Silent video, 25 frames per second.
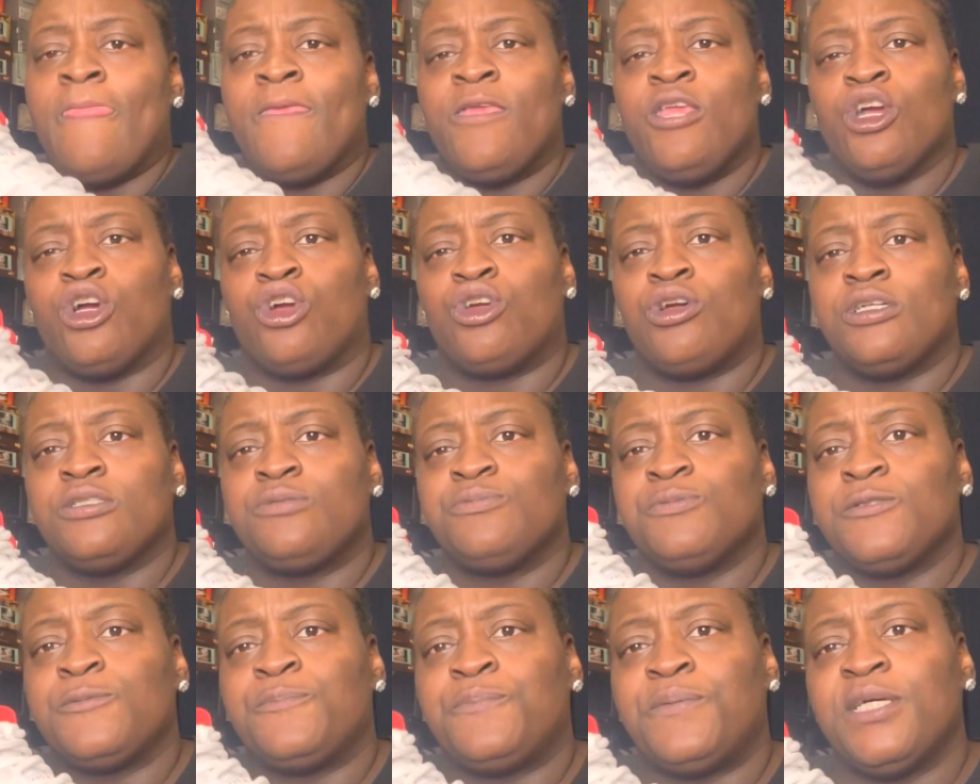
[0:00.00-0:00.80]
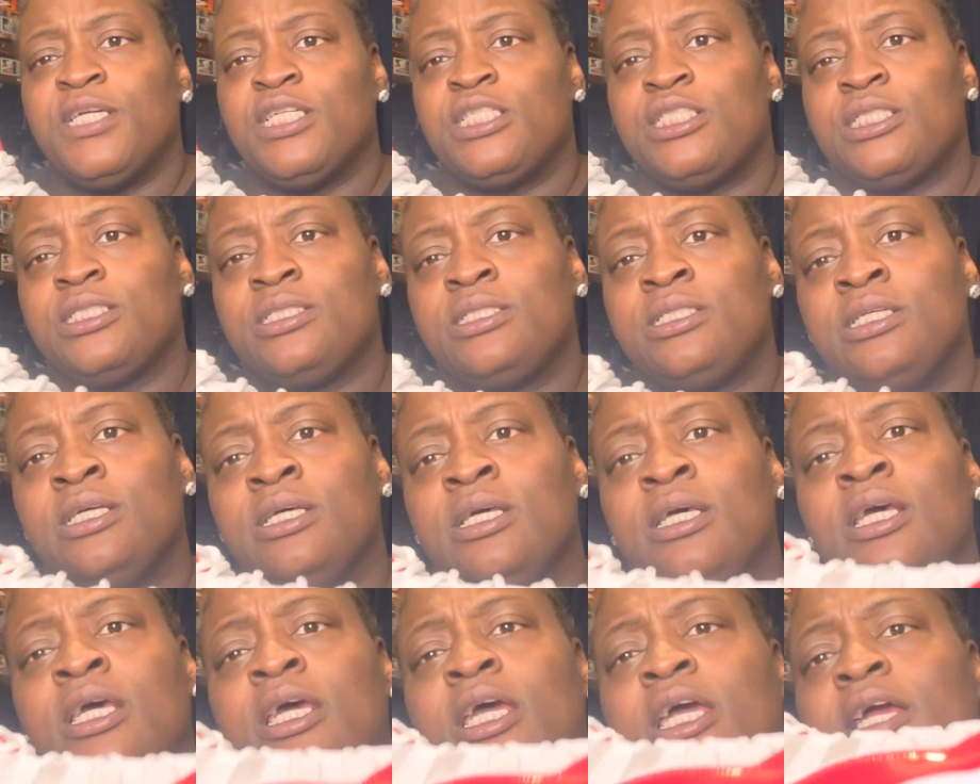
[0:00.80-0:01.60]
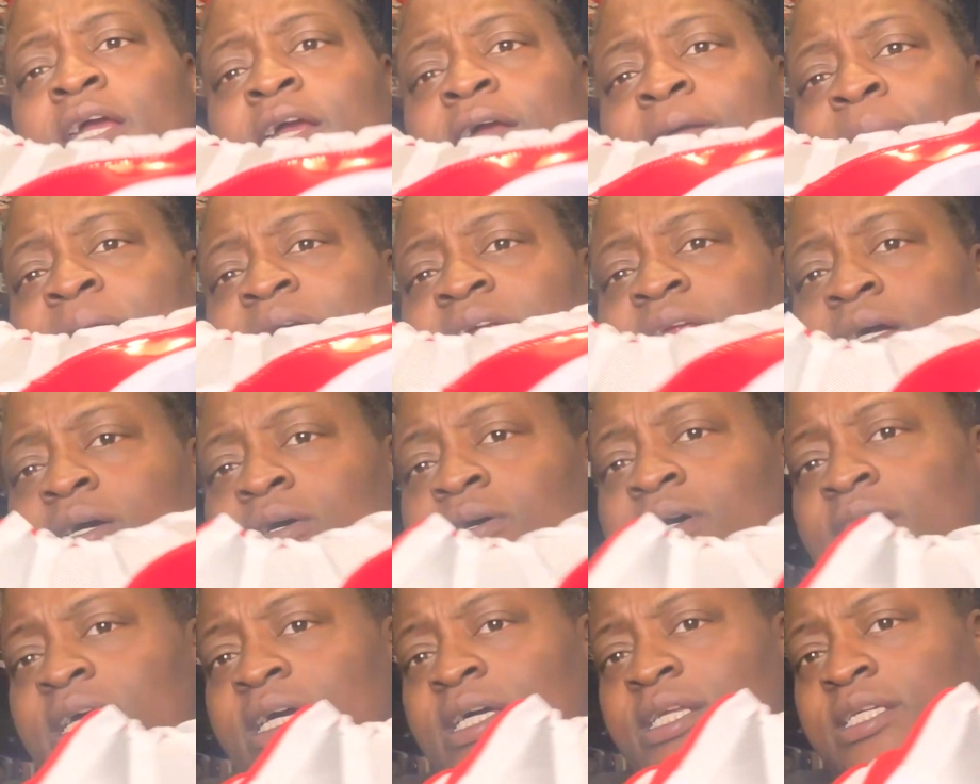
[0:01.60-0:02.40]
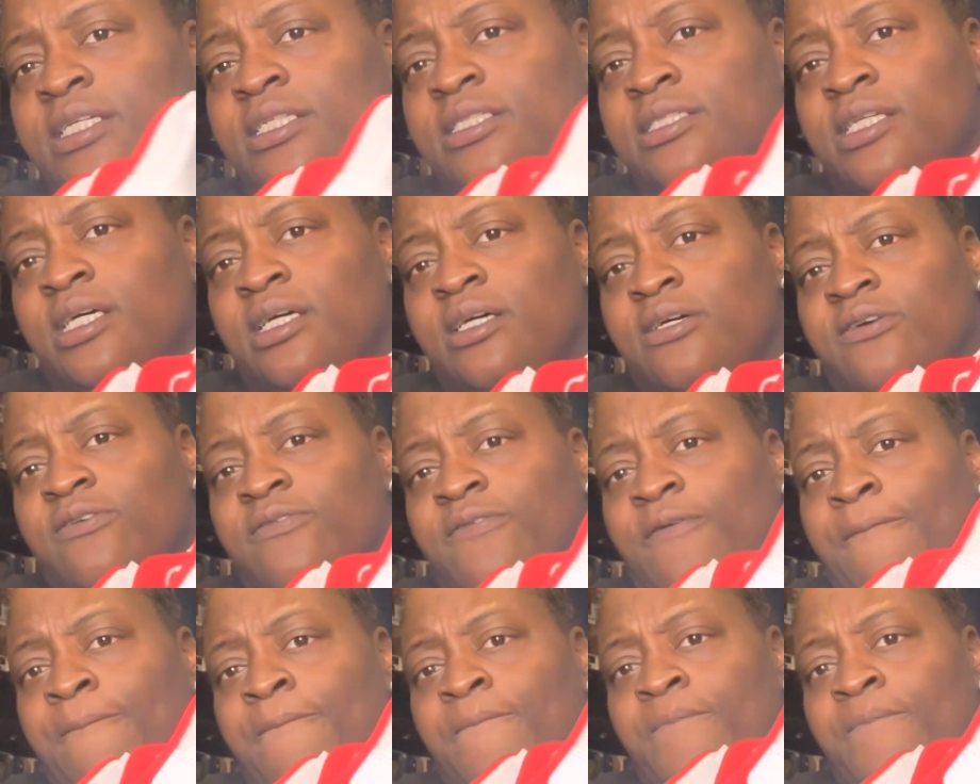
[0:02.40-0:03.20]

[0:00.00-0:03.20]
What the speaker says: your Christmas pictures, everybody gonna have these on